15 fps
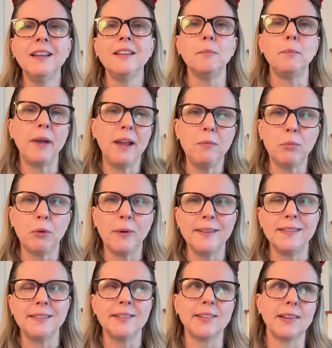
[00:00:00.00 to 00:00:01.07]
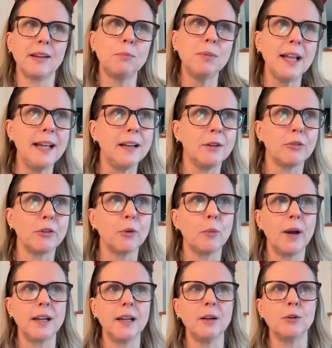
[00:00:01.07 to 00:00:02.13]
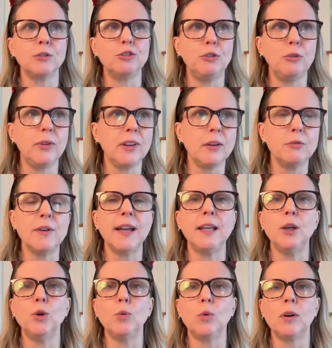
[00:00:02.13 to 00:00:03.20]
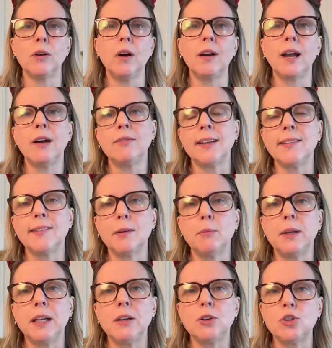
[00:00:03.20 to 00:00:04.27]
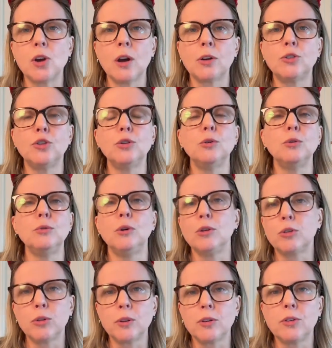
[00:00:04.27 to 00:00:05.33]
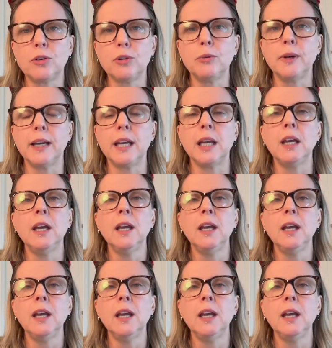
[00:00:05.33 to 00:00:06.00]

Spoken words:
The pain point is like planning for the wedding or choosing a venue or not having somebody to talk to who knows what they're doing